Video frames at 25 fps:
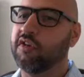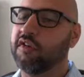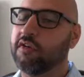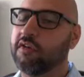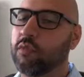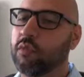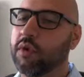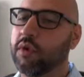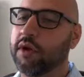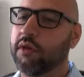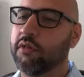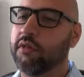sorry,
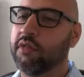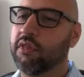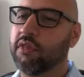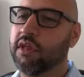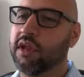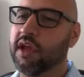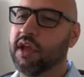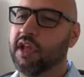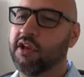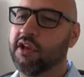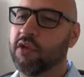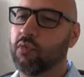Drew. So one
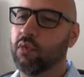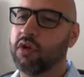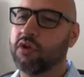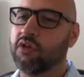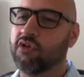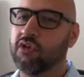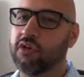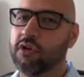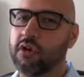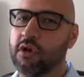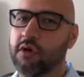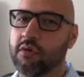other thing I did
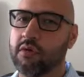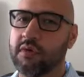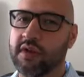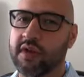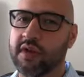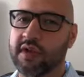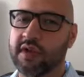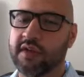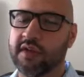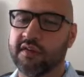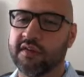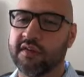want to
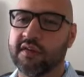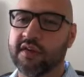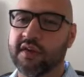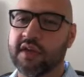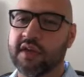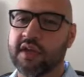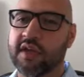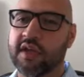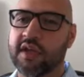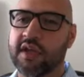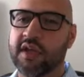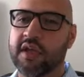note is
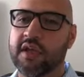